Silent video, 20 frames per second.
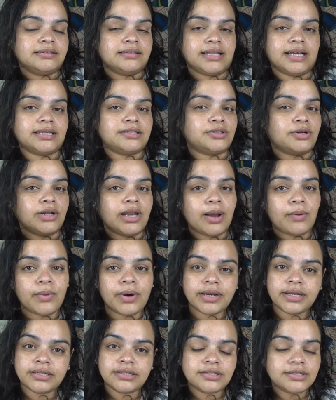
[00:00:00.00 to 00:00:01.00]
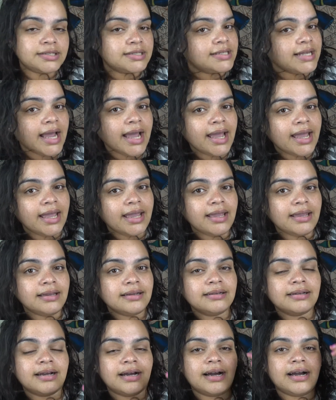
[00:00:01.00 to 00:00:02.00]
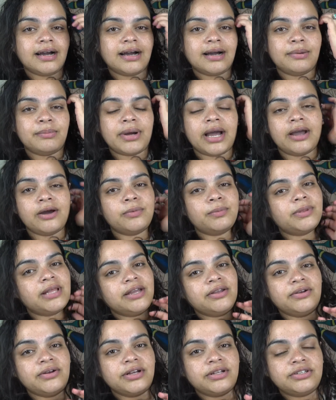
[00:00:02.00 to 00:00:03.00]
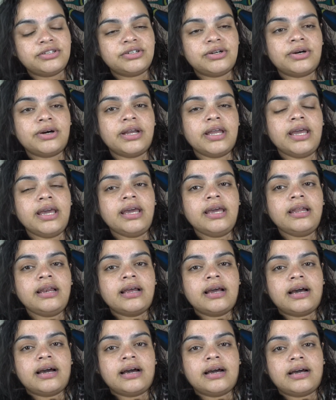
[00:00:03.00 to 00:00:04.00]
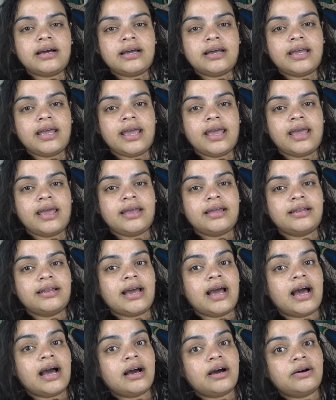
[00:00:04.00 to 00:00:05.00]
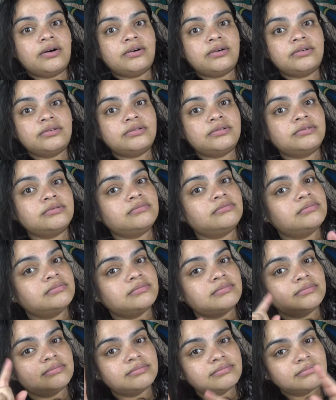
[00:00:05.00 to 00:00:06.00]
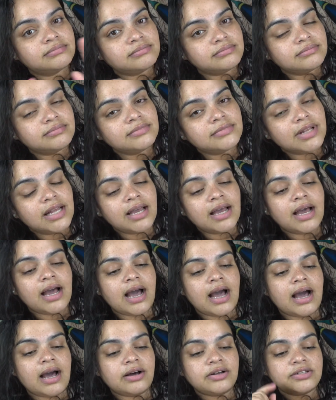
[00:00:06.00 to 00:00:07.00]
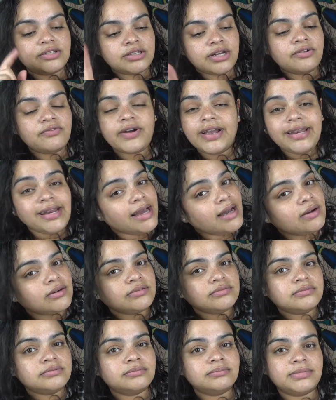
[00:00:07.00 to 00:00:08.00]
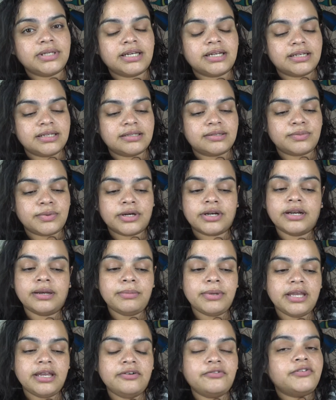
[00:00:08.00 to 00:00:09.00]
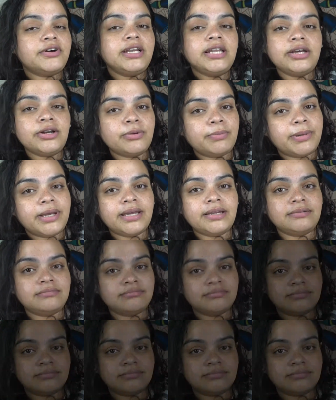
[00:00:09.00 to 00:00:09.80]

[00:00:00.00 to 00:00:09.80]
that's all I wanted to say. I hope that you enjoy it, and I'll start right now because we're gonna be here for a little bit.